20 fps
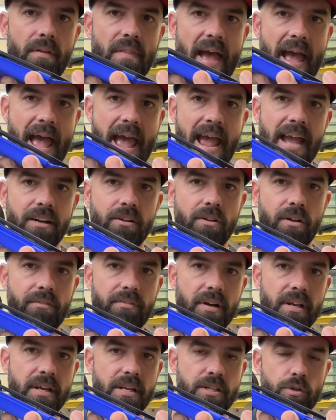the angle of
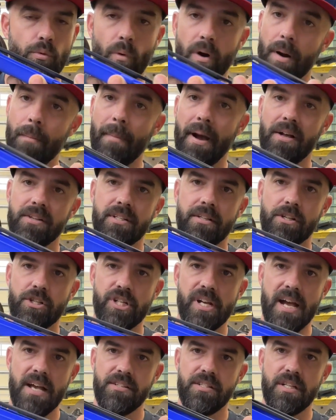it is, where it mounts on the
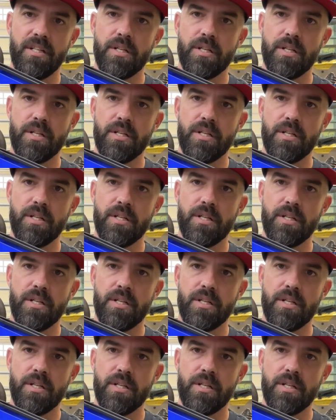chassis,